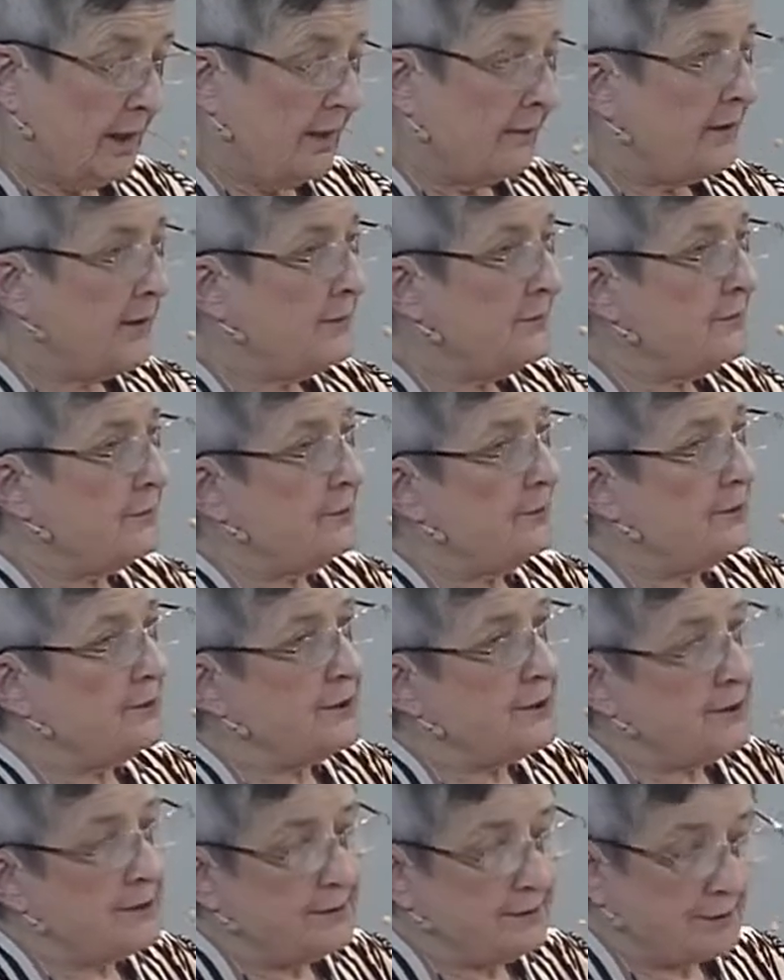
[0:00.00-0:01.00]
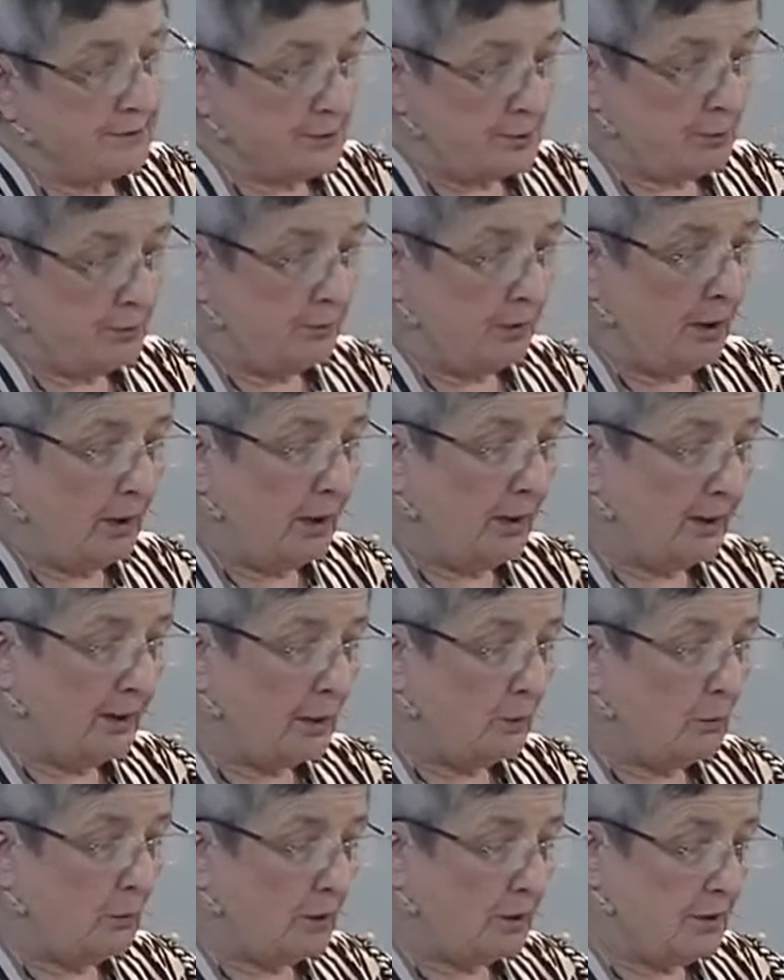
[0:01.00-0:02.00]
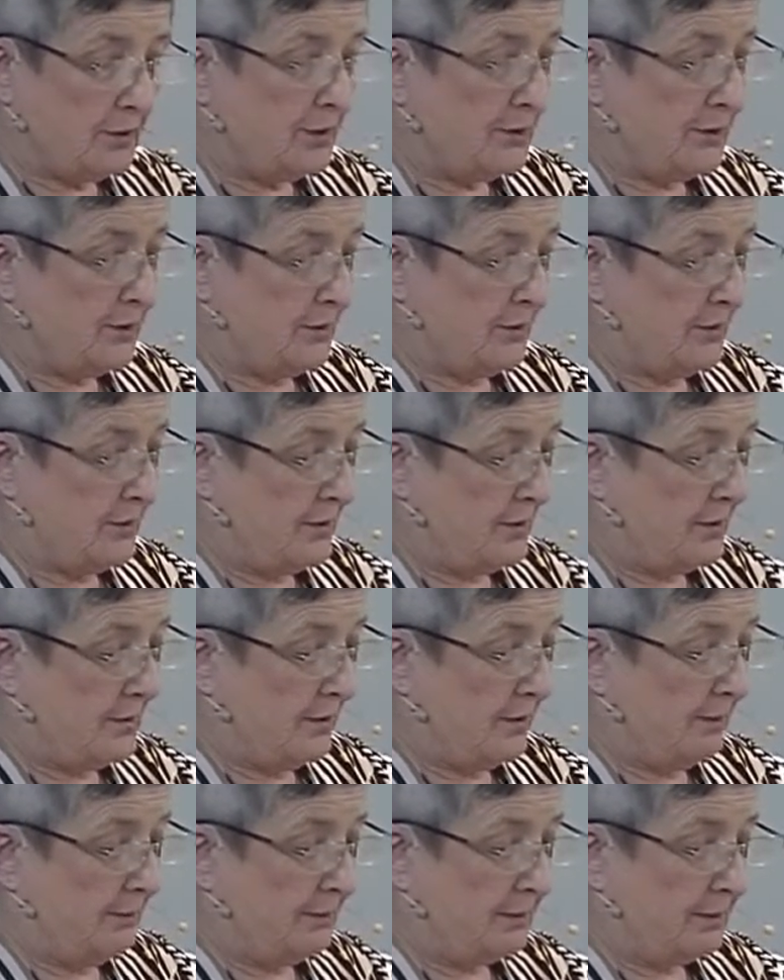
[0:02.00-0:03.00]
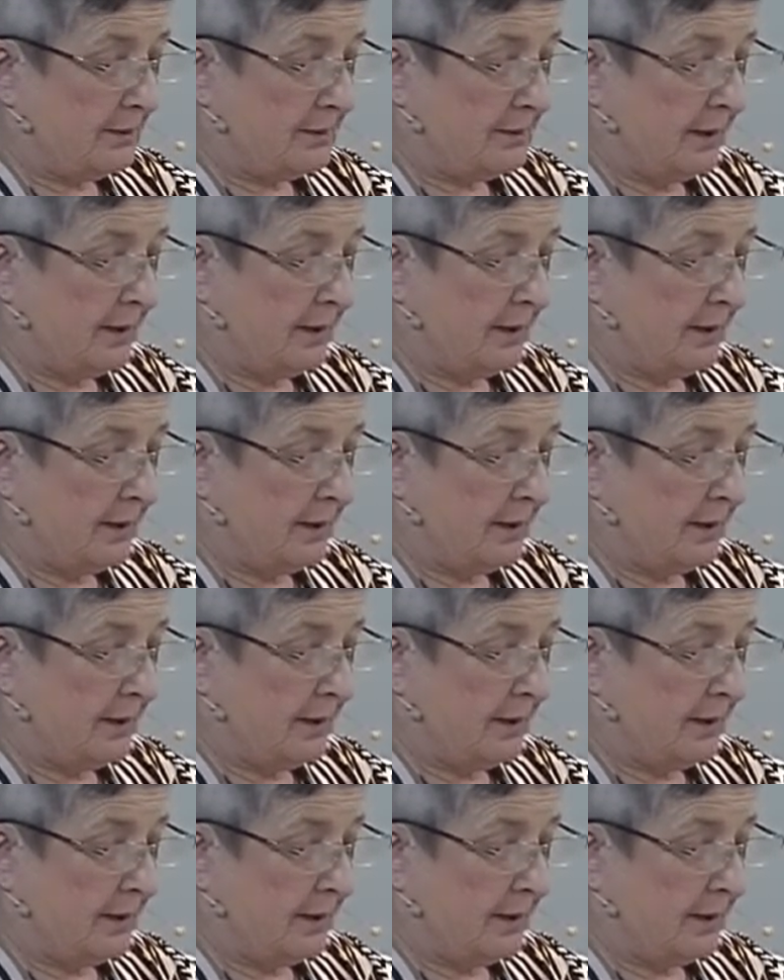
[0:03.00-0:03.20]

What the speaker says: These are Jesus' parting words to his disciples.